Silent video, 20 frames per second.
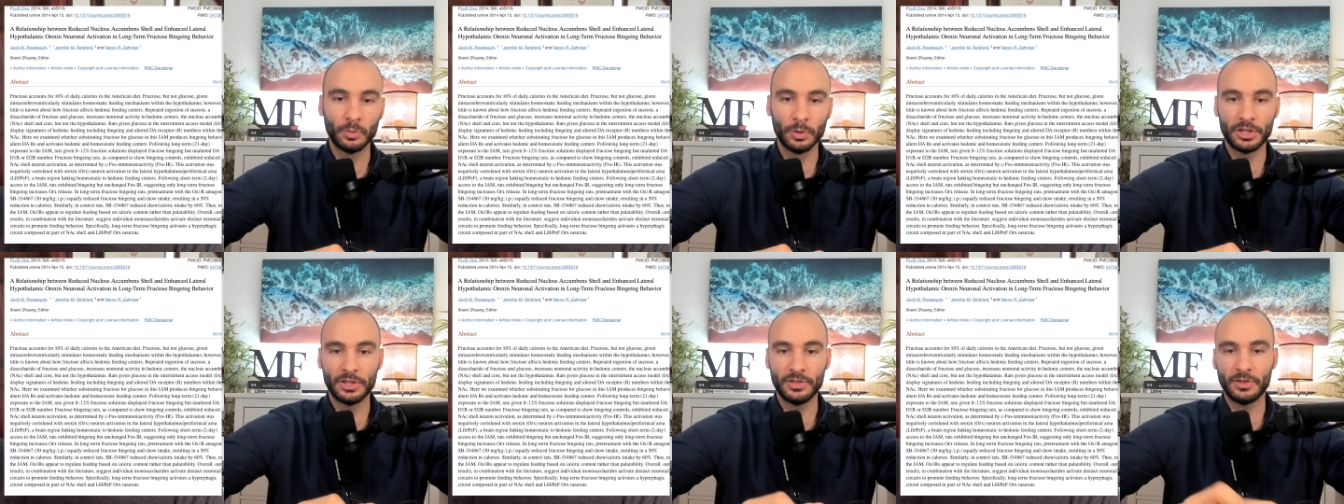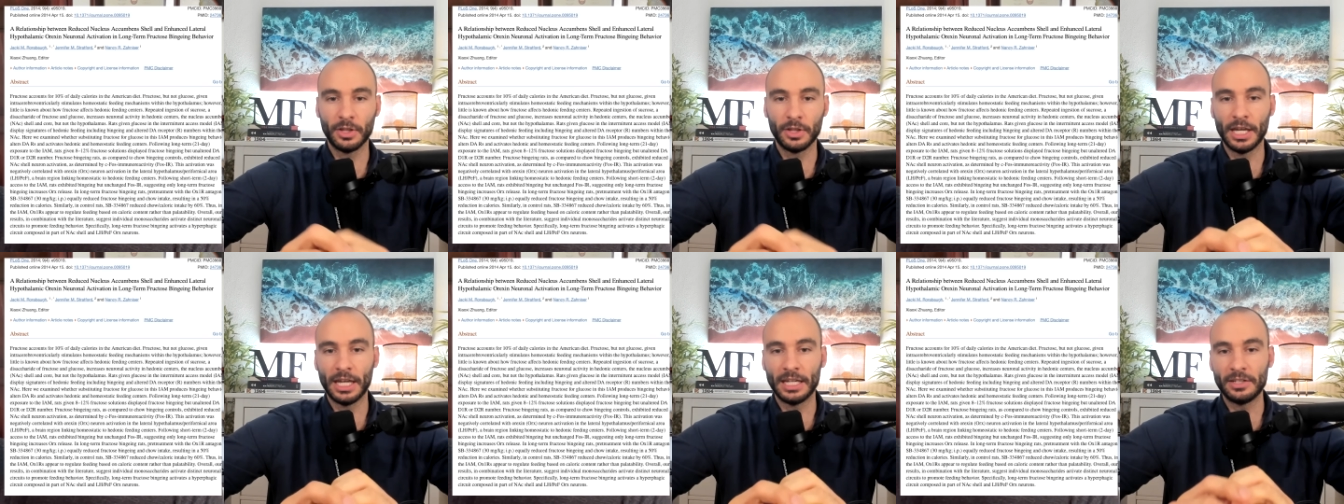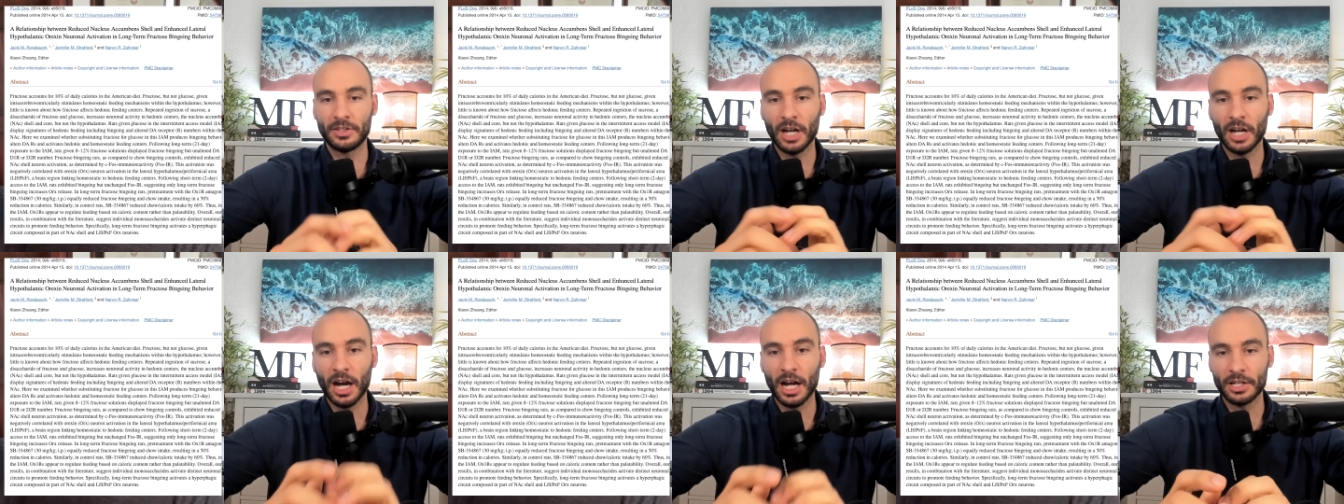which is the
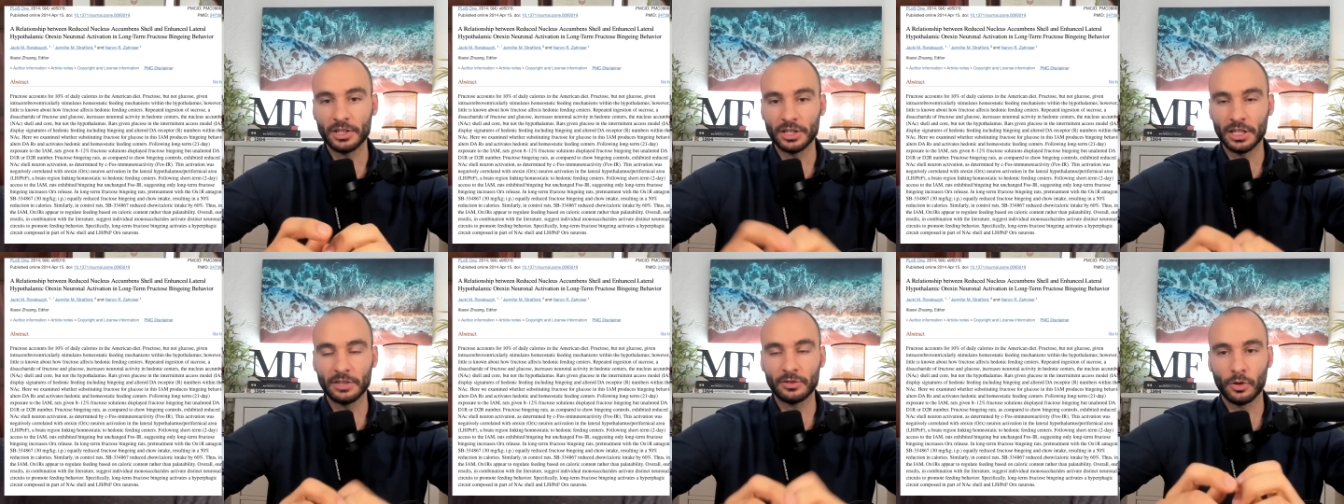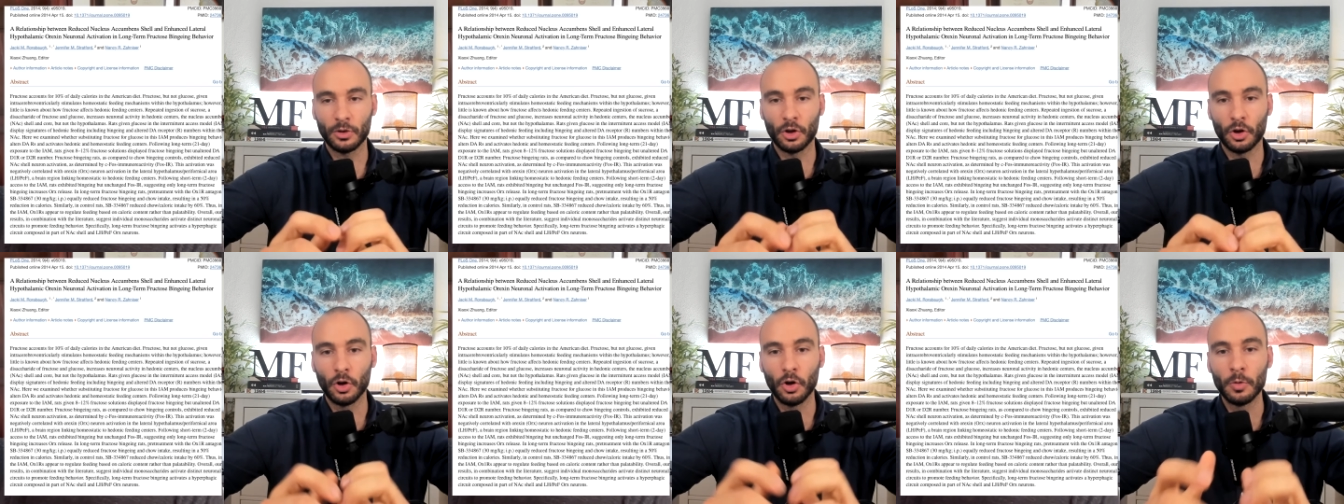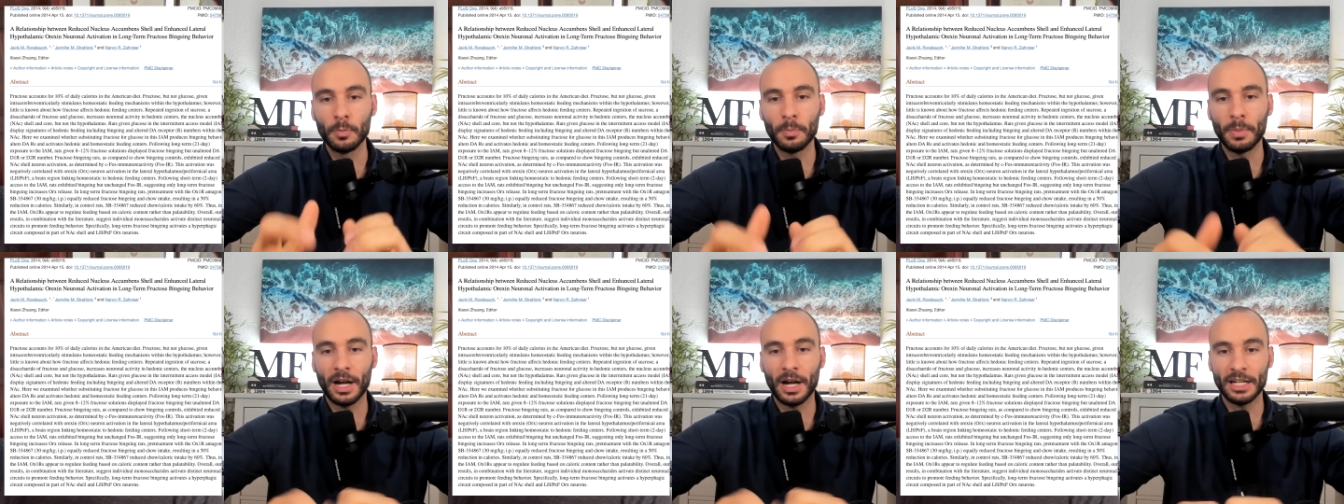endogenous or their
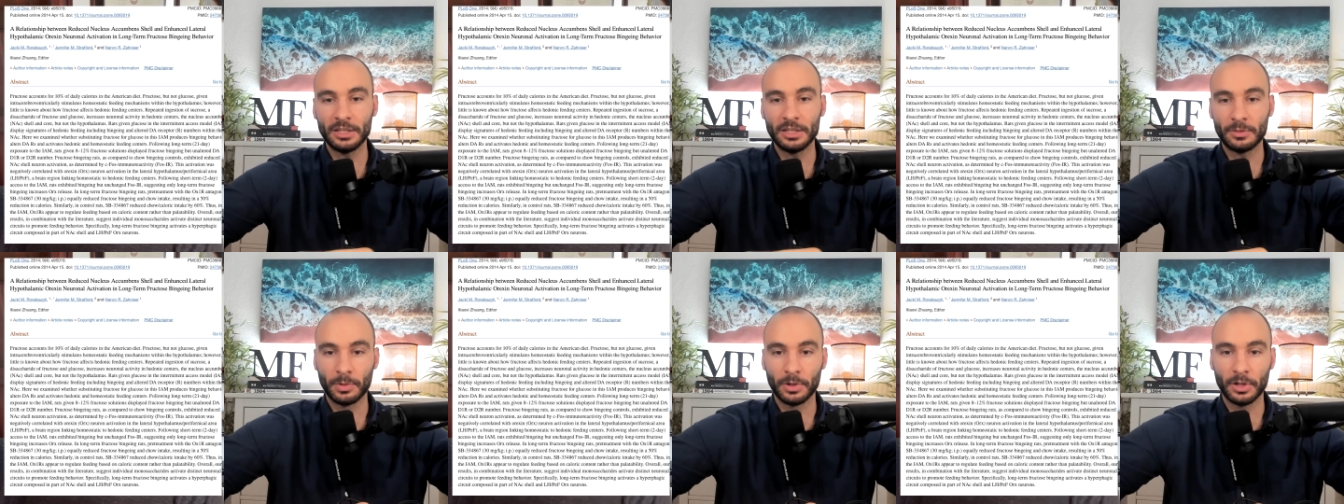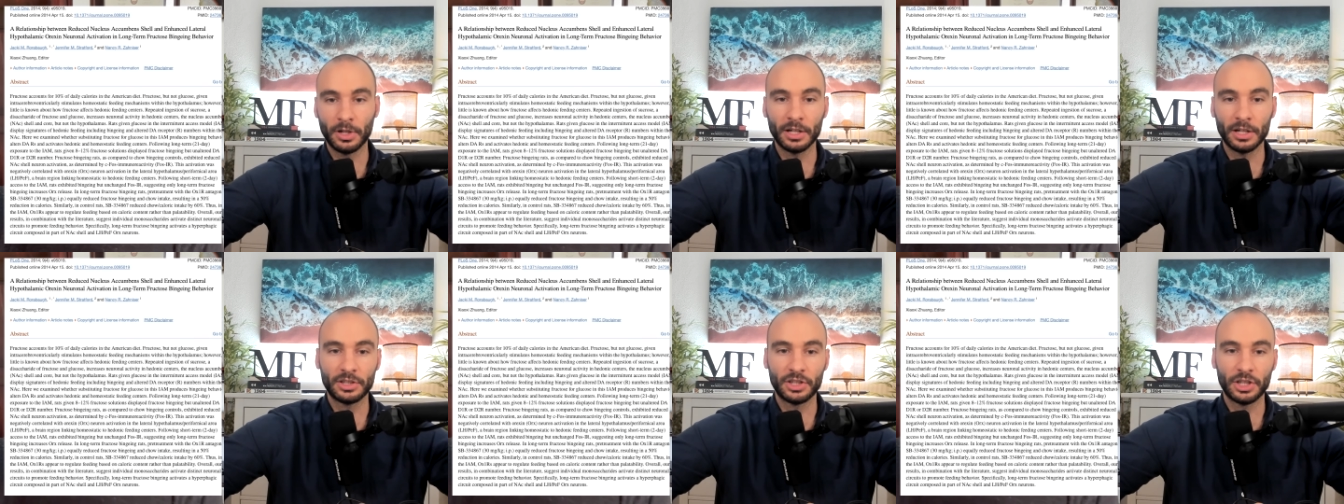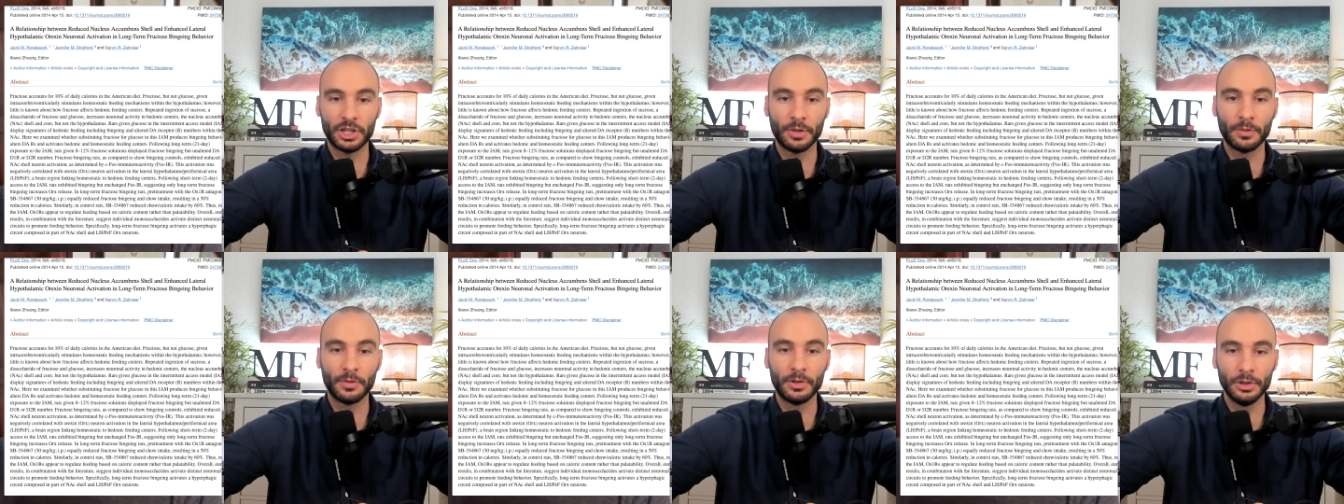own body's
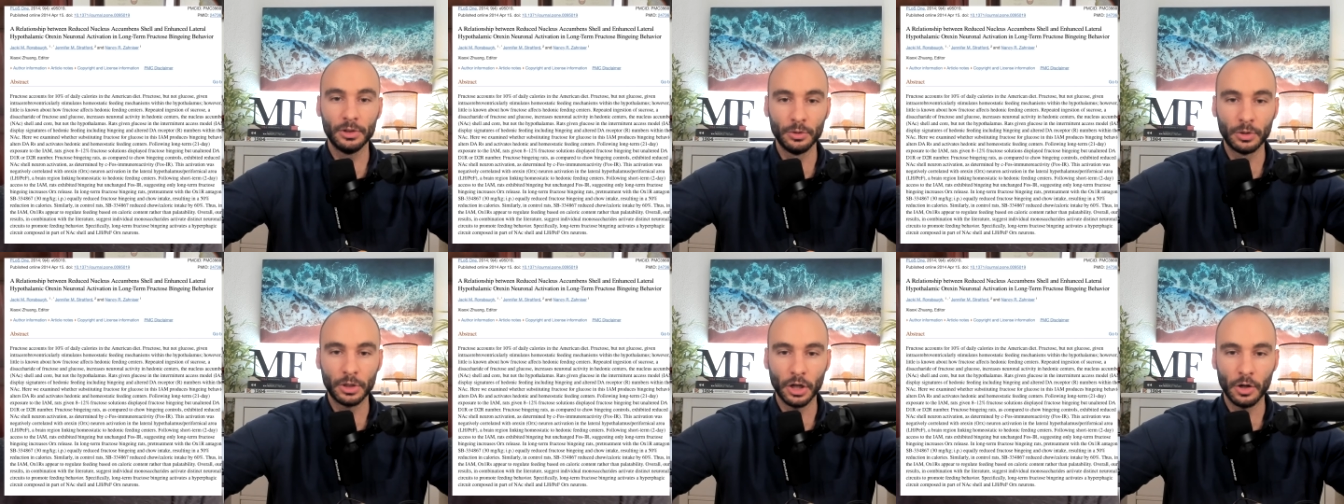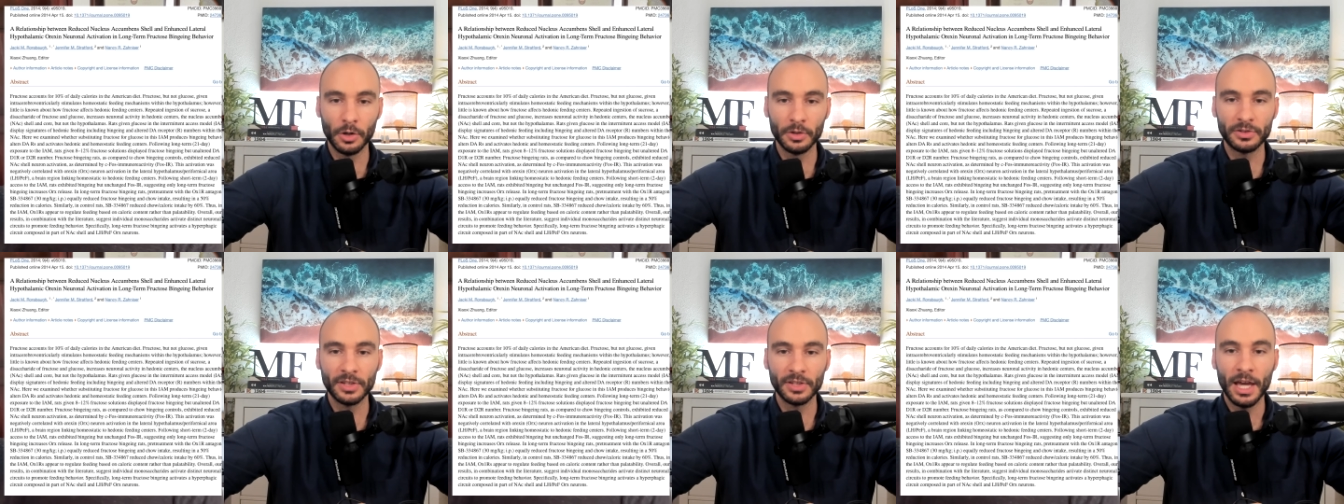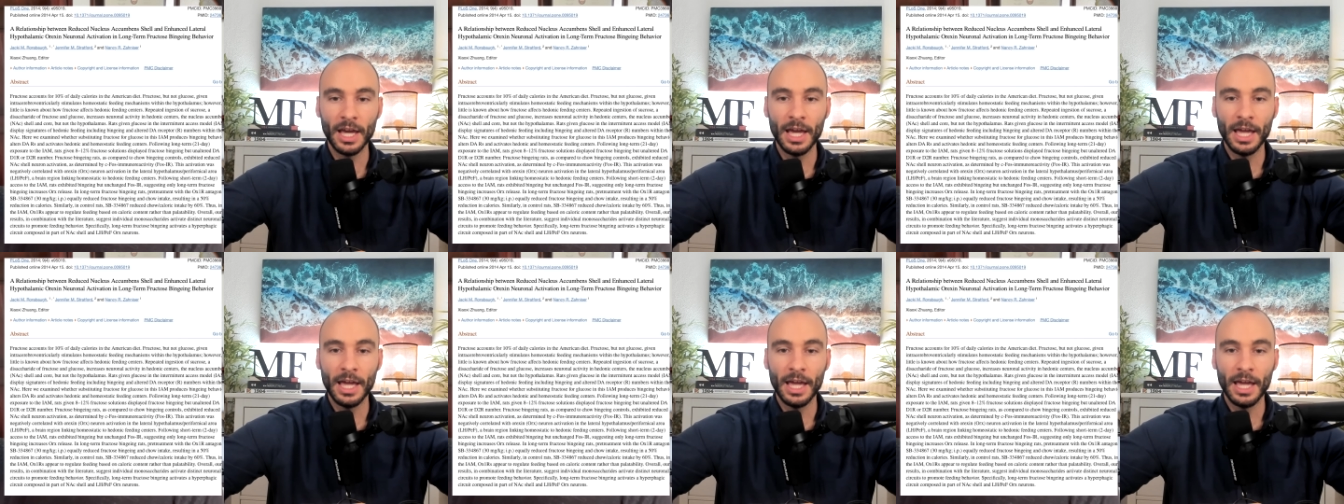production of glucose.